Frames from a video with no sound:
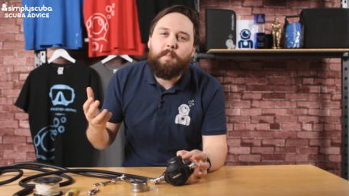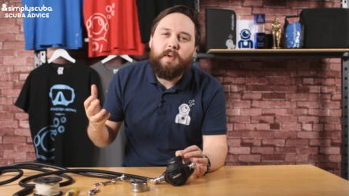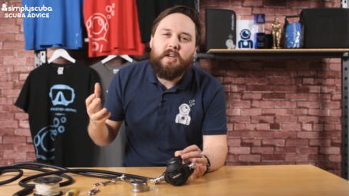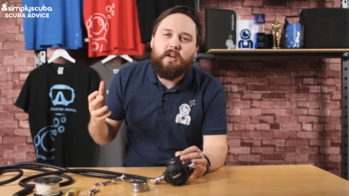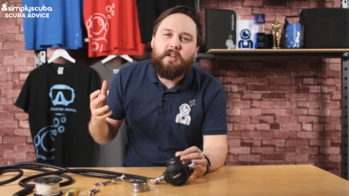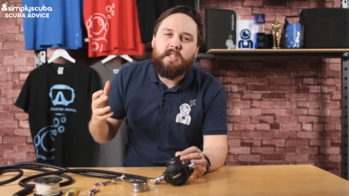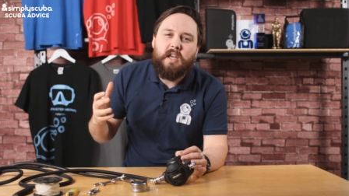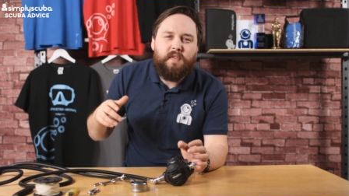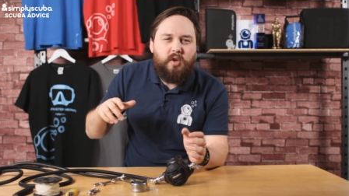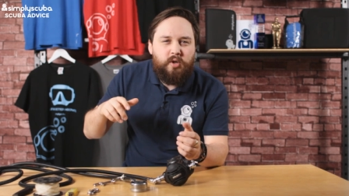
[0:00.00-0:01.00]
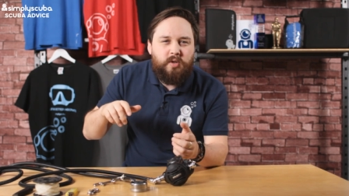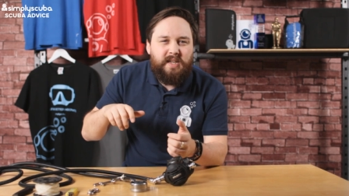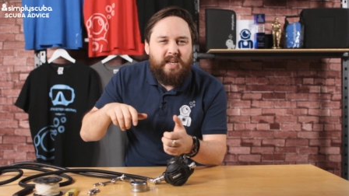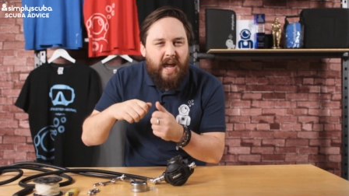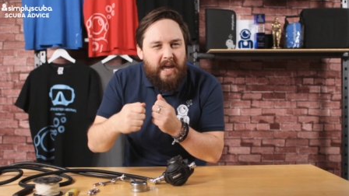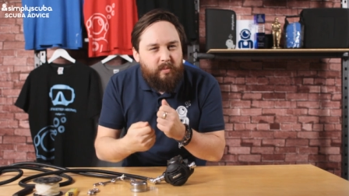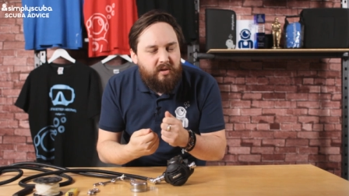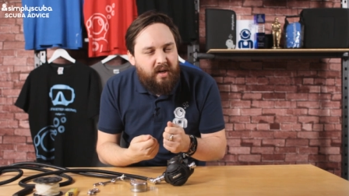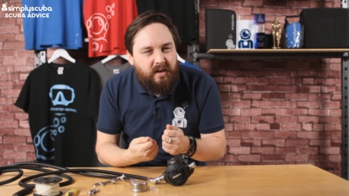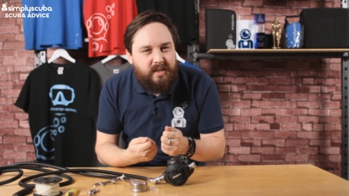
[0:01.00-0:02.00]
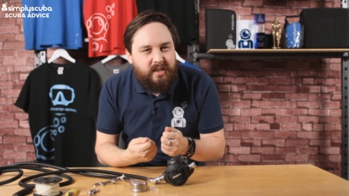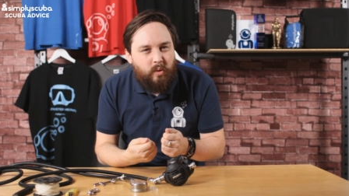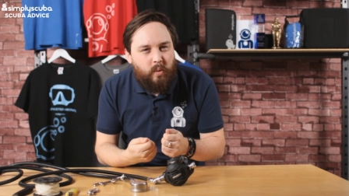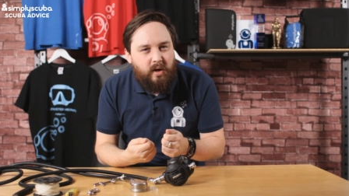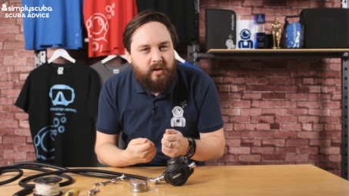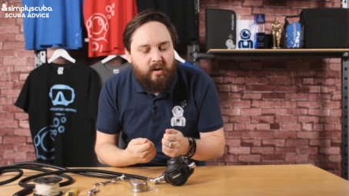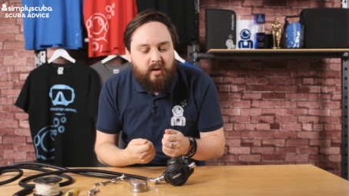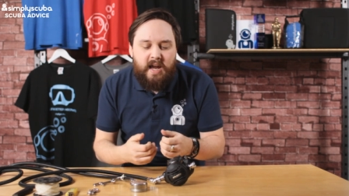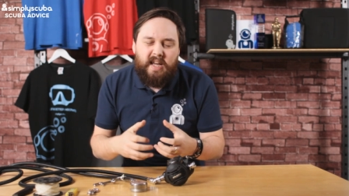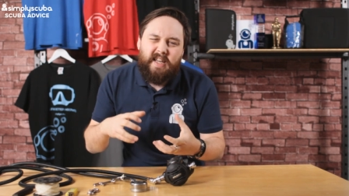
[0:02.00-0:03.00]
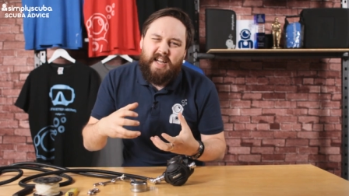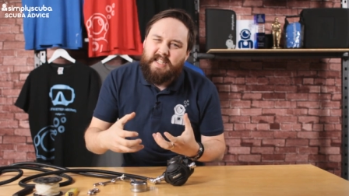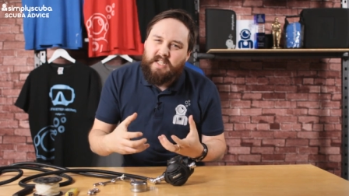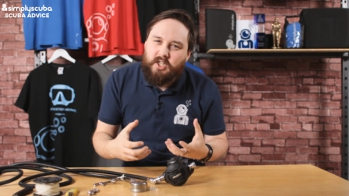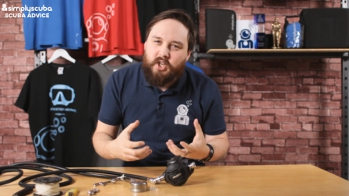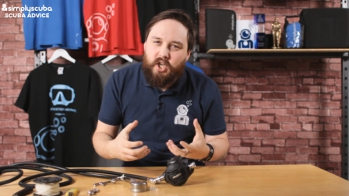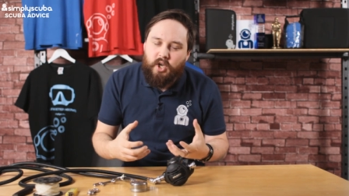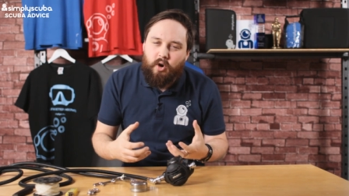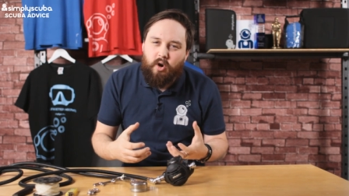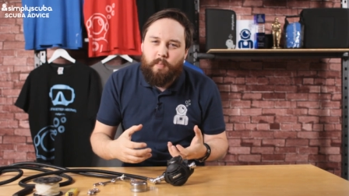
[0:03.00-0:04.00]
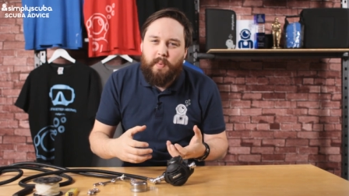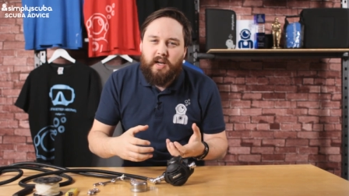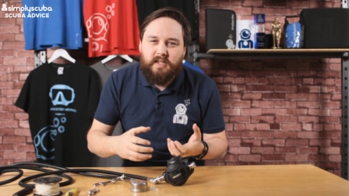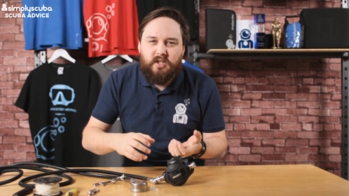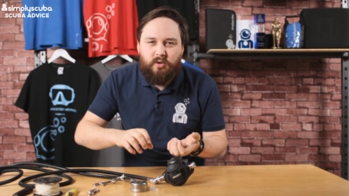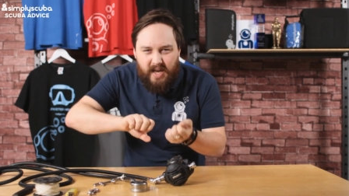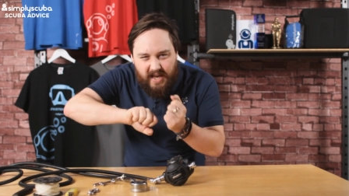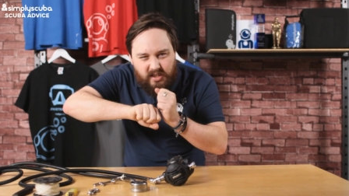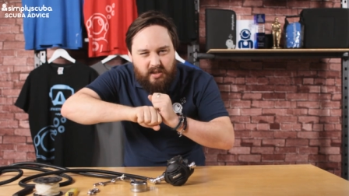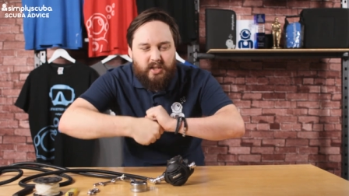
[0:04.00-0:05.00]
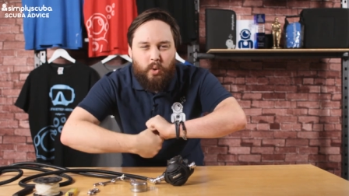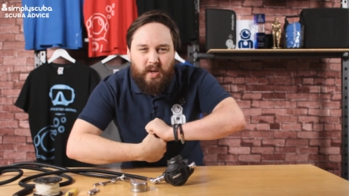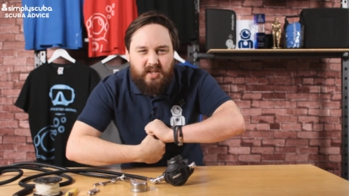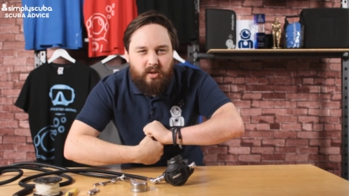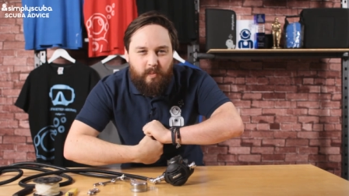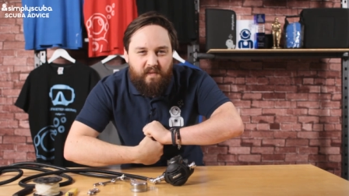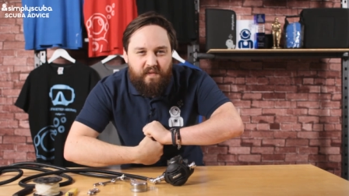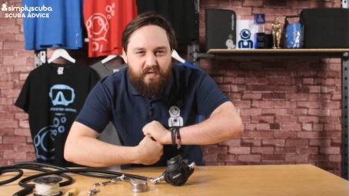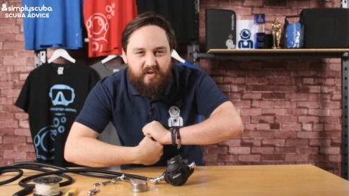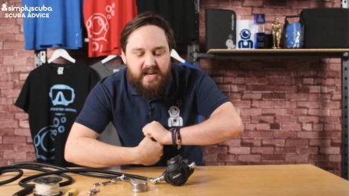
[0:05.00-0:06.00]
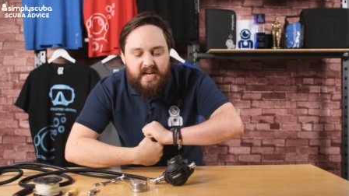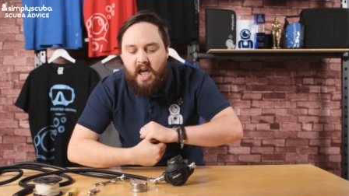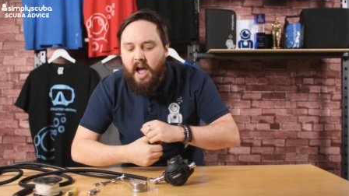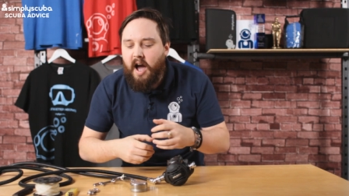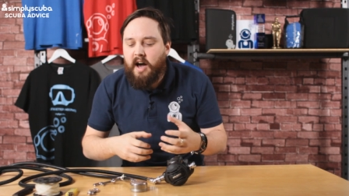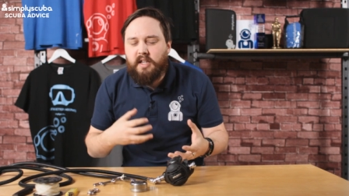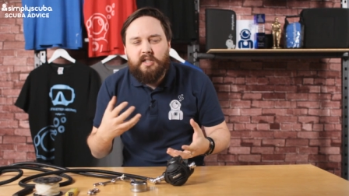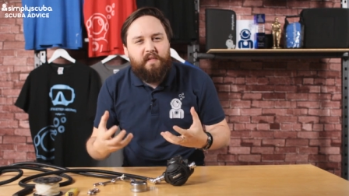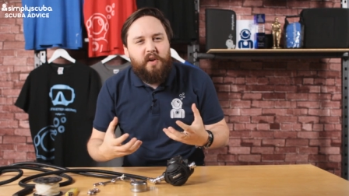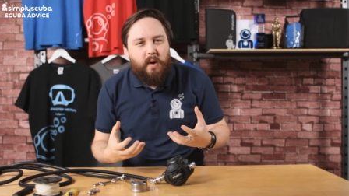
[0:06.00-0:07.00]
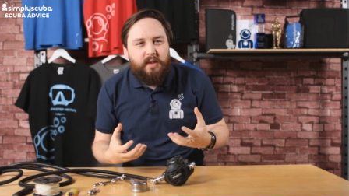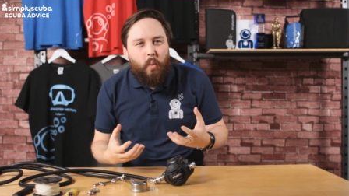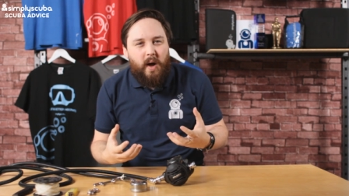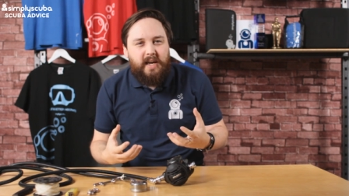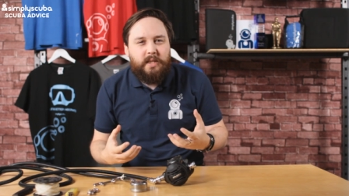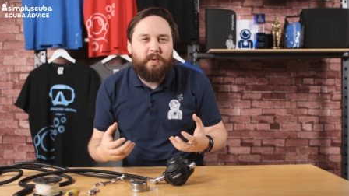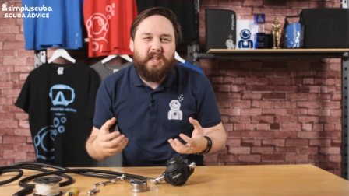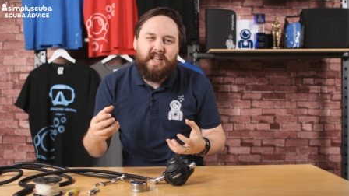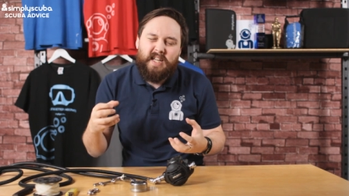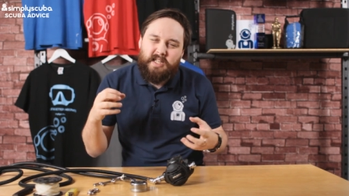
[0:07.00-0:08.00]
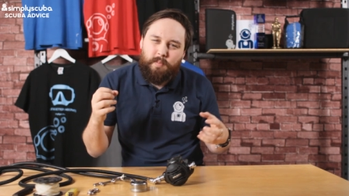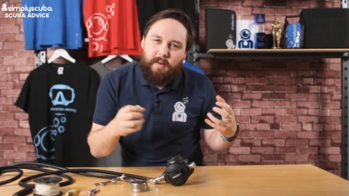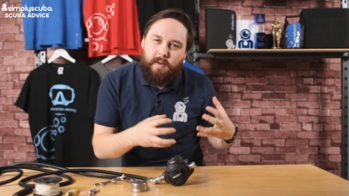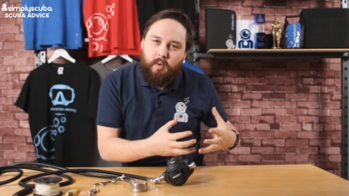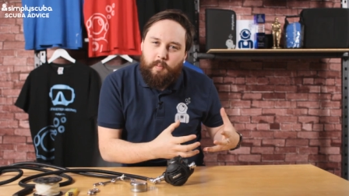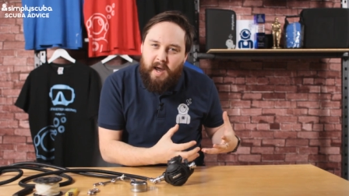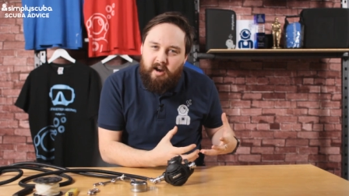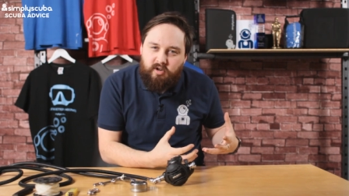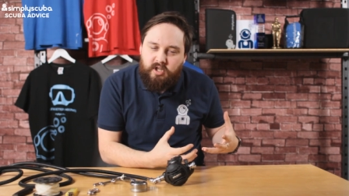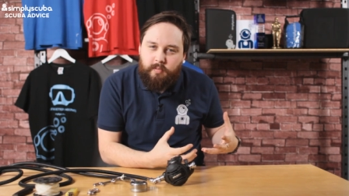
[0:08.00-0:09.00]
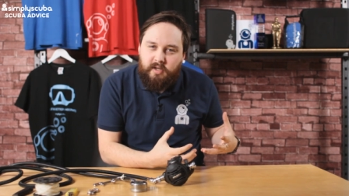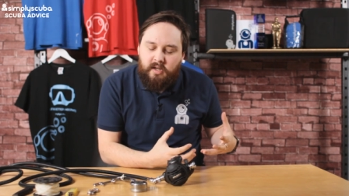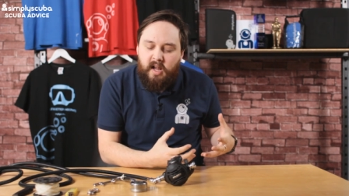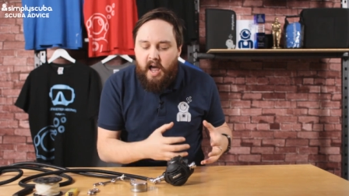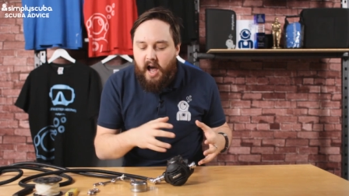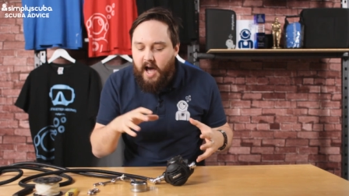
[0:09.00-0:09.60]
Because if you're using cable ties or whatnot, yes, it's secure, but you can sort of twist them free. There's a few other ways, but they tend to be a bit more perishable.